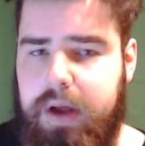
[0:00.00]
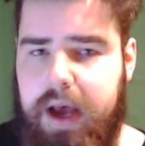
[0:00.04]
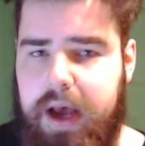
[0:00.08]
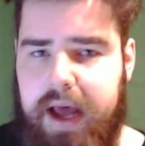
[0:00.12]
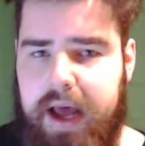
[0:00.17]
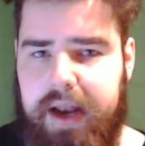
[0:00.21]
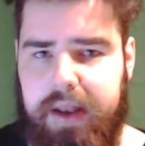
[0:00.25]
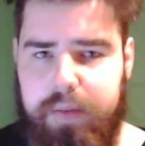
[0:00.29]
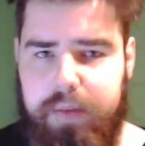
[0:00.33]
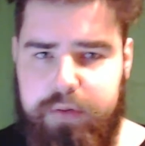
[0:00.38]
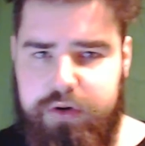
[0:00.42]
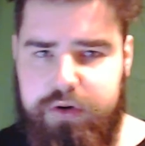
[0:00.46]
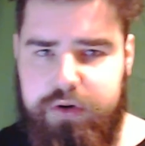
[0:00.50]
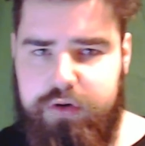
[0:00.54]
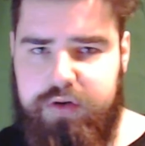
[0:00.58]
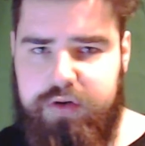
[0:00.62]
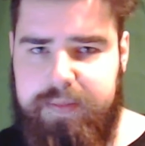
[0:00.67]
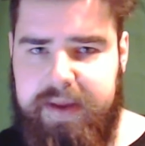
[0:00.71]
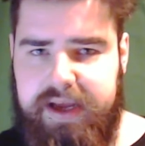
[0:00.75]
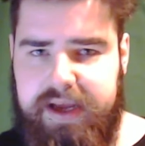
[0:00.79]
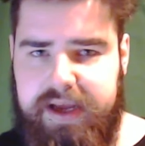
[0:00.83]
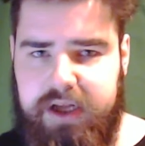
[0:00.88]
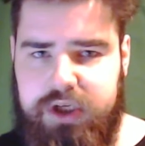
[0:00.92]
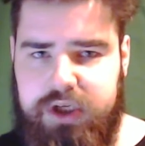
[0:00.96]
and allowing you to
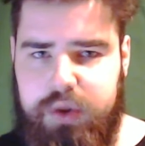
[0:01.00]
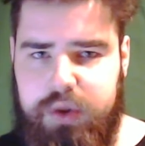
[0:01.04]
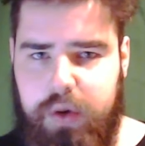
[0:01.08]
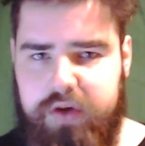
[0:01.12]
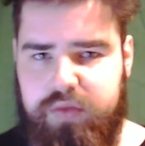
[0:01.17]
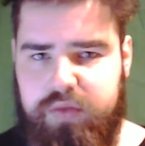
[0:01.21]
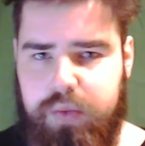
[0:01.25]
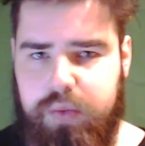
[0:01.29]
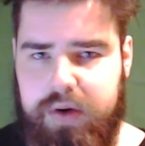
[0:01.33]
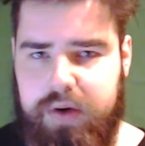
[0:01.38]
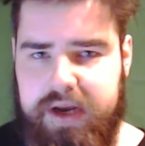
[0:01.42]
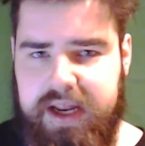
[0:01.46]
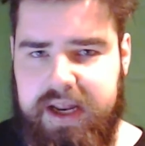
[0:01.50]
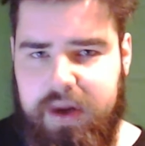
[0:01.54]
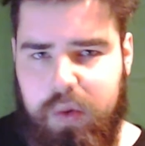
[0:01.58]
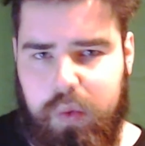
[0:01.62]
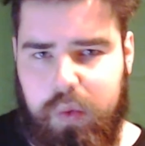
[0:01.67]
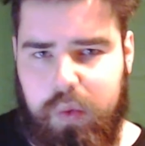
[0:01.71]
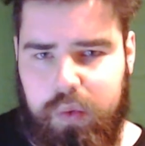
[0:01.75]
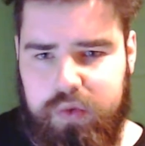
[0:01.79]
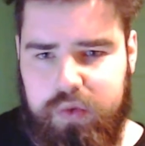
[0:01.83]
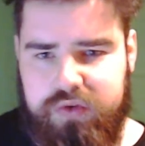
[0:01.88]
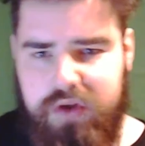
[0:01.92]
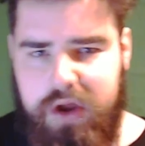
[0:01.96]
make a choice where he
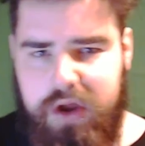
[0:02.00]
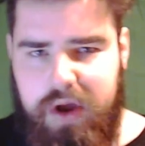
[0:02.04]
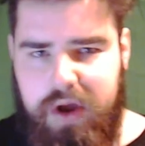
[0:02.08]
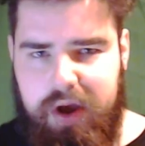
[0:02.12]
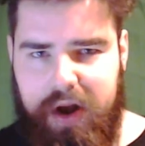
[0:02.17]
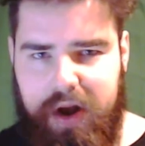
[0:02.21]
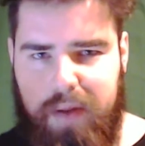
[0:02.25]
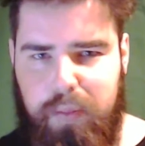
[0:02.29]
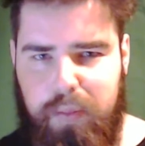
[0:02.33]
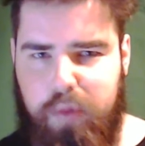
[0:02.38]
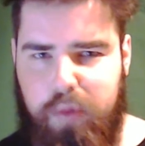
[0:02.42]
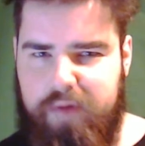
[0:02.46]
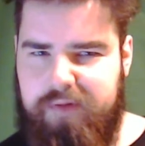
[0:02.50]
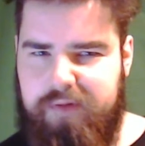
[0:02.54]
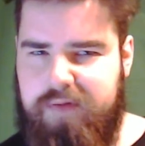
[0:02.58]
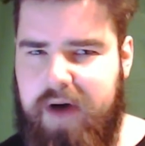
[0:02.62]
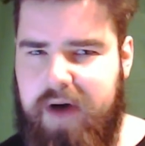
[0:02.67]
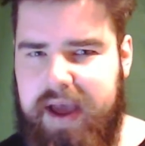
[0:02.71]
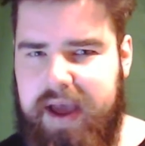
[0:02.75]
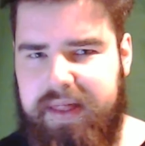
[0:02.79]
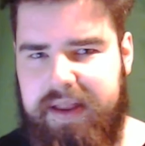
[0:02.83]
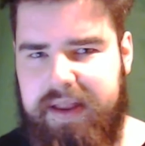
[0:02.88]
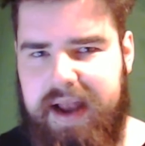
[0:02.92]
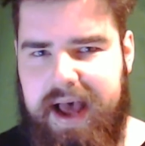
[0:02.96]
goes in a more
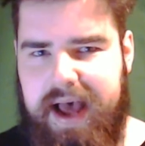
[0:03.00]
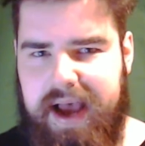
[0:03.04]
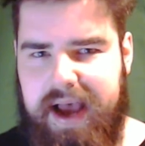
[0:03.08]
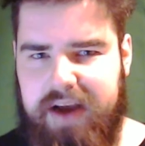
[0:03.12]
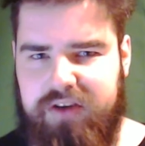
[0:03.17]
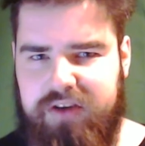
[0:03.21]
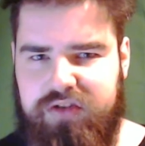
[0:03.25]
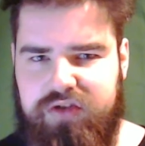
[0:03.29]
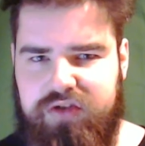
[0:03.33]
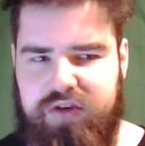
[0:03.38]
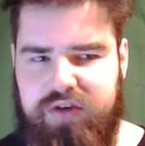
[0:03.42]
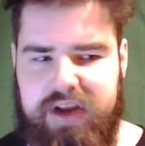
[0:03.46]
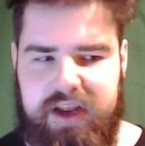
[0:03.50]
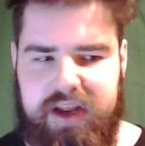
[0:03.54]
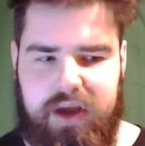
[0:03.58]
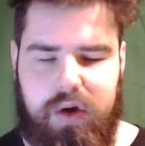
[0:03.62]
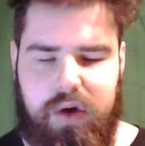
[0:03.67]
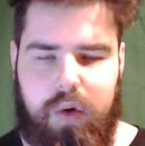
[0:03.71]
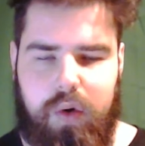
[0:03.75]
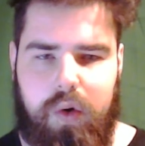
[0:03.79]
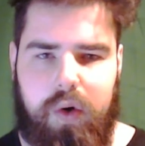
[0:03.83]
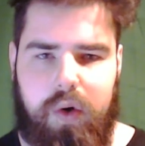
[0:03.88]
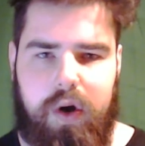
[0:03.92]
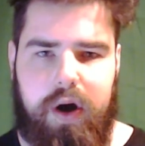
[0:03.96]
violent act
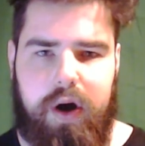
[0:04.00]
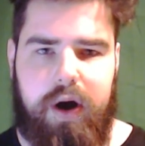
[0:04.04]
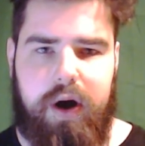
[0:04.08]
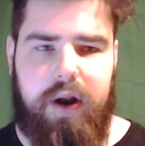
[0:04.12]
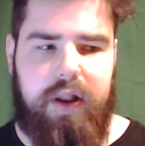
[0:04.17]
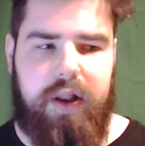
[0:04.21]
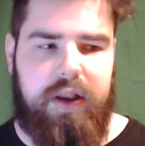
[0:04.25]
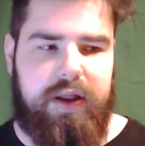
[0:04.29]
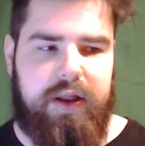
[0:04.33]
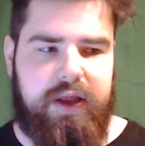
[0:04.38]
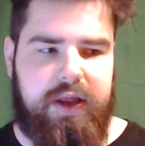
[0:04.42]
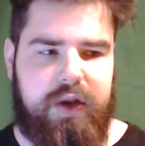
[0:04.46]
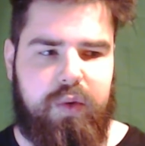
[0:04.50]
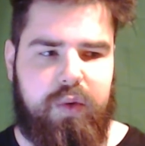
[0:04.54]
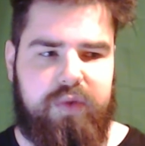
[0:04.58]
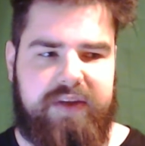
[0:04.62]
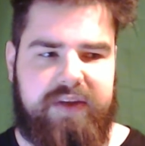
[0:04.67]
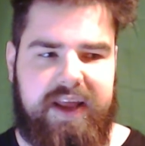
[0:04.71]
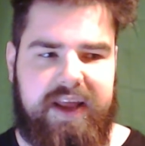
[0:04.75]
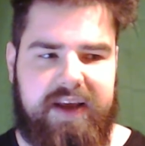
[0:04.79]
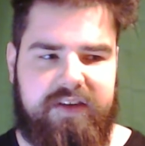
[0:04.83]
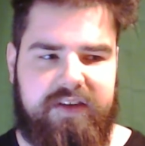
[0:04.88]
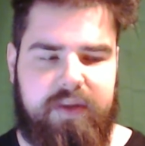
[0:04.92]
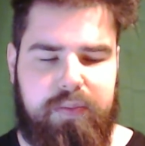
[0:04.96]
streak, or
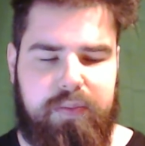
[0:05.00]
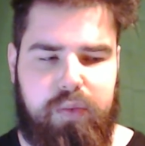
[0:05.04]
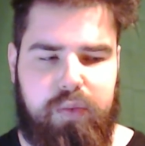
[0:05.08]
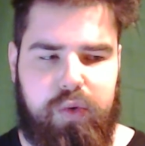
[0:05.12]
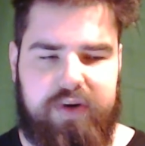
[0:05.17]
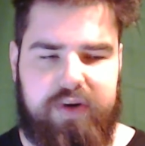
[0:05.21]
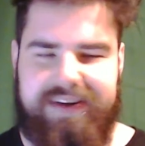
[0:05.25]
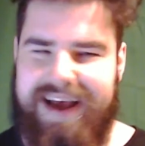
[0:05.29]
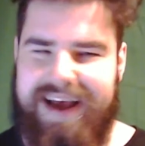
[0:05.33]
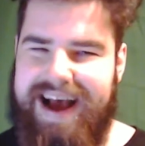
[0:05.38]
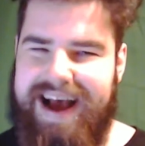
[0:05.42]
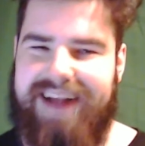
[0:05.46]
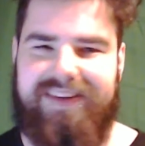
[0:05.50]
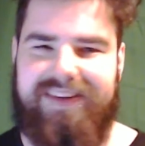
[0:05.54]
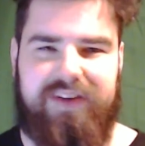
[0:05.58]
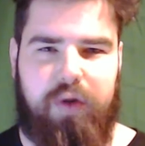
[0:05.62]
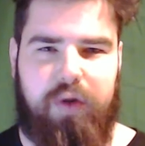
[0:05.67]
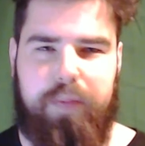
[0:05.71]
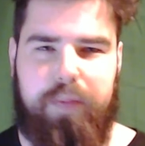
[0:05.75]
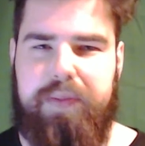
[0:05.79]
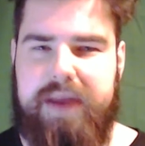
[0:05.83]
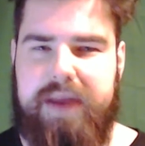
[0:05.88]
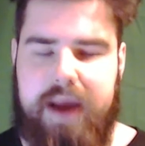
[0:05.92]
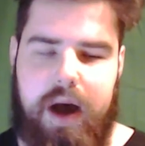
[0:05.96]
takes a more
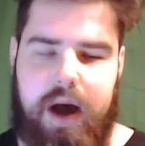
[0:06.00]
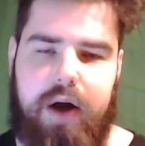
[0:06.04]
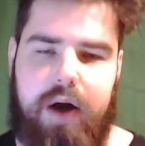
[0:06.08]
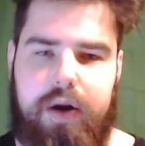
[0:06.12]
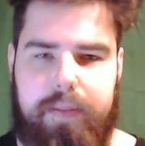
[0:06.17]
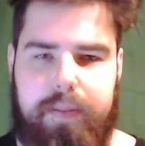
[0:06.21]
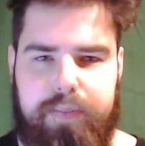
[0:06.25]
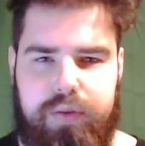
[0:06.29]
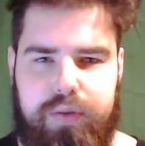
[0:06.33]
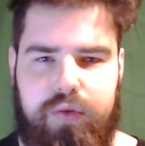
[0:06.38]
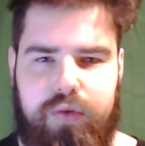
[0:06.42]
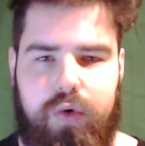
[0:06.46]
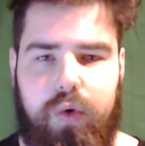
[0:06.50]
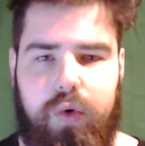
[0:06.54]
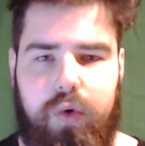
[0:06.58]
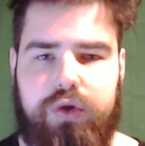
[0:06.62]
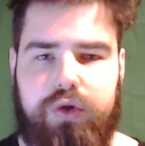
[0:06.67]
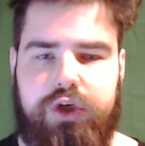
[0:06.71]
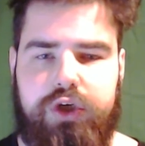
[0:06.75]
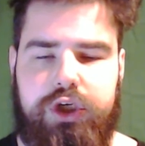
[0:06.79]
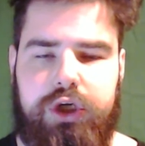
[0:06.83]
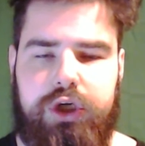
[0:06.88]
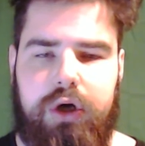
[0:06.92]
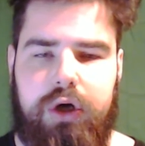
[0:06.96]
tactical PR
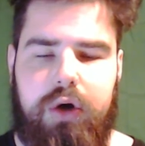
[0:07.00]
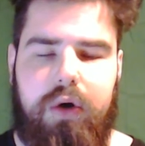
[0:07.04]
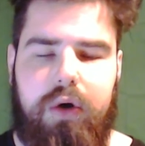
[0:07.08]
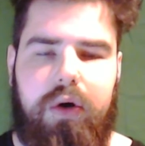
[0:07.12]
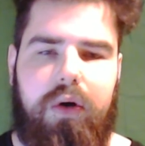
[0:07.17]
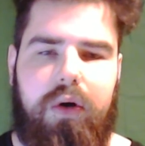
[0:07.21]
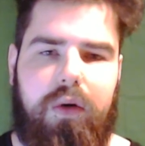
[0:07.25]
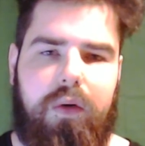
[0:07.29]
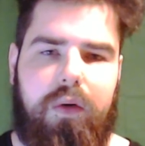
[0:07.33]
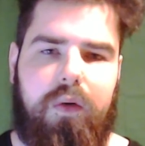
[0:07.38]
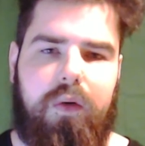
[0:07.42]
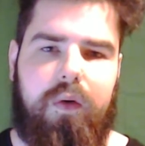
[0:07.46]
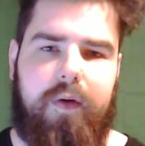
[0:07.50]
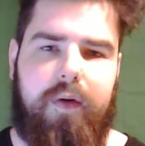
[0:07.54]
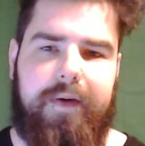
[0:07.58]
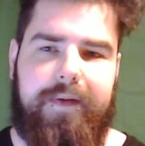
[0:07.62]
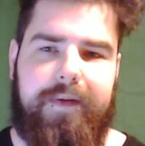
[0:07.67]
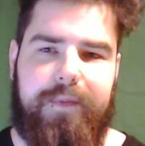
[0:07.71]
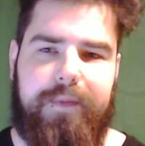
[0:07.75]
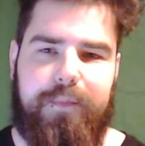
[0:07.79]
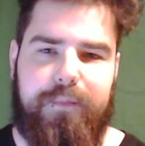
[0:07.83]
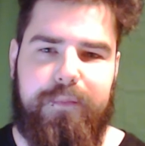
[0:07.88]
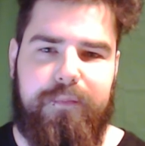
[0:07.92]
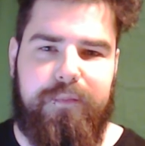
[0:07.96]
approach,
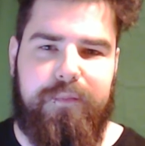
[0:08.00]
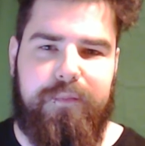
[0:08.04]
or